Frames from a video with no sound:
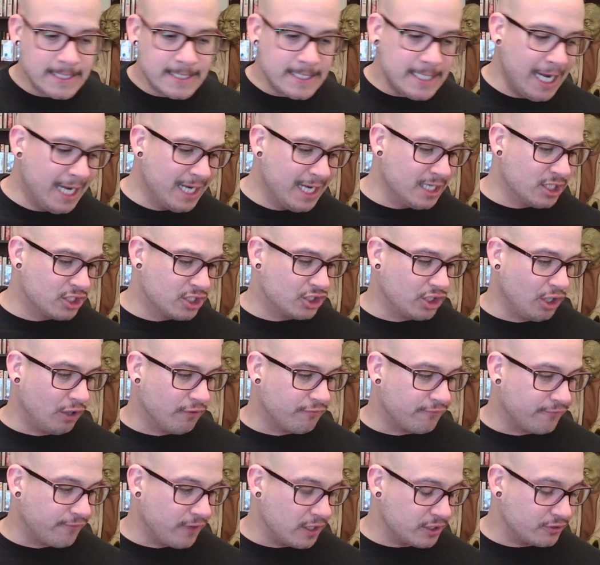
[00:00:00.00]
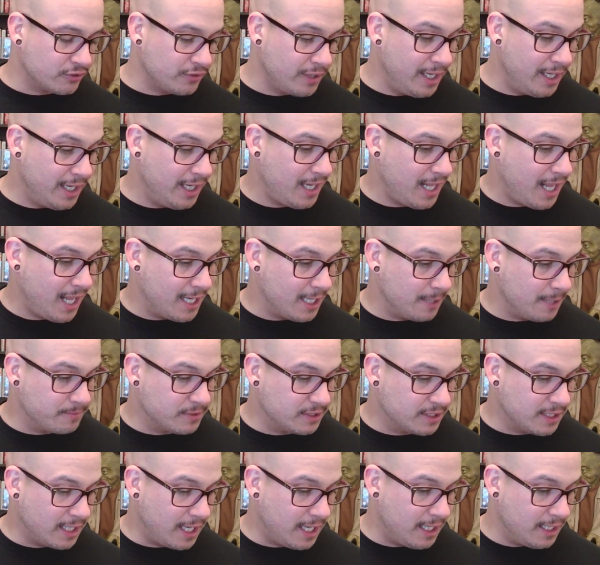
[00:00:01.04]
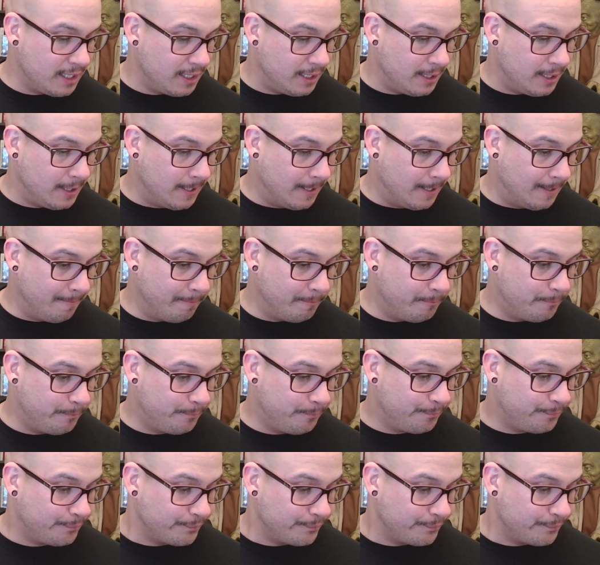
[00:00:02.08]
and he's so frustrated and upset. Um,